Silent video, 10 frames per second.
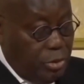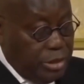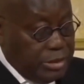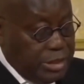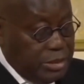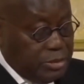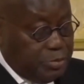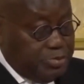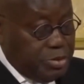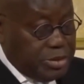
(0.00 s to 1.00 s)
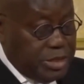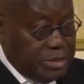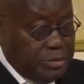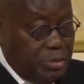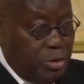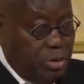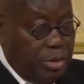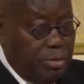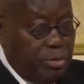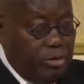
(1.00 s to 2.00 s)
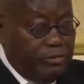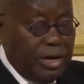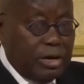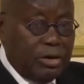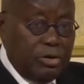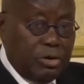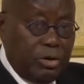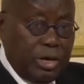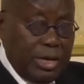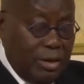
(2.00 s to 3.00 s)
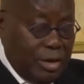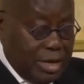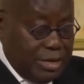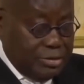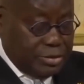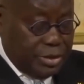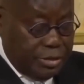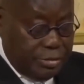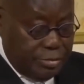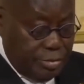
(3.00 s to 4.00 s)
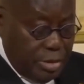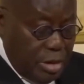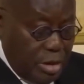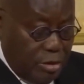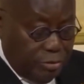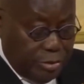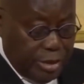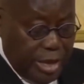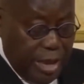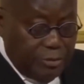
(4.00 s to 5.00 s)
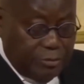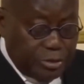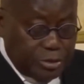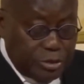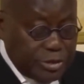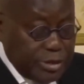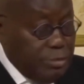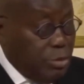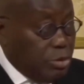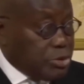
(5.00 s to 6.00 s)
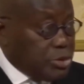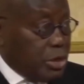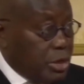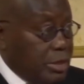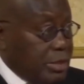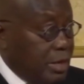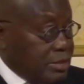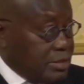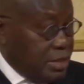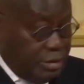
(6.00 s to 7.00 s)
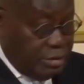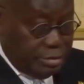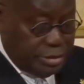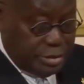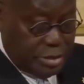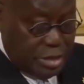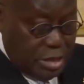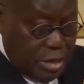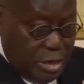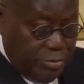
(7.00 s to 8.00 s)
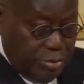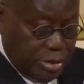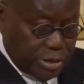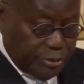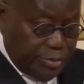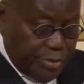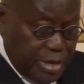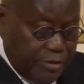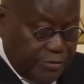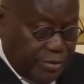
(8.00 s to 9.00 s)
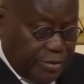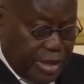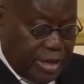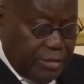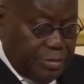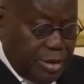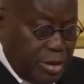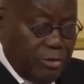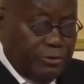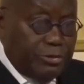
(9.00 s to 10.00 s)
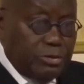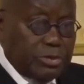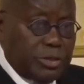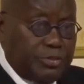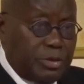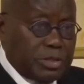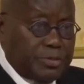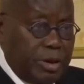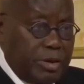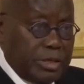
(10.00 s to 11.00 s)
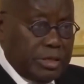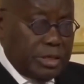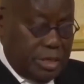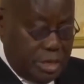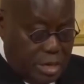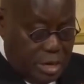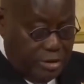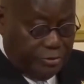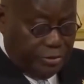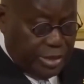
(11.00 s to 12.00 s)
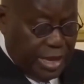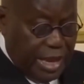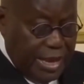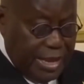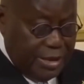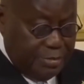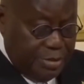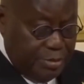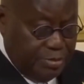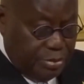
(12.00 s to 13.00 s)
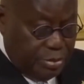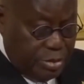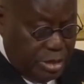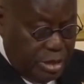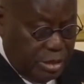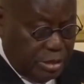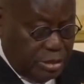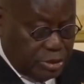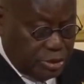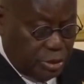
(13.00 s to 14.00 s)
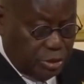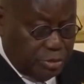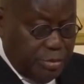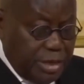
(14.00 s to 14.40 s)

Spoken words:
We intend to process more and more of our cocoa in our country with the aim of producing more chocolate ourselves, because we believe that there can be no future prosperity for the Ghanaian people in the short,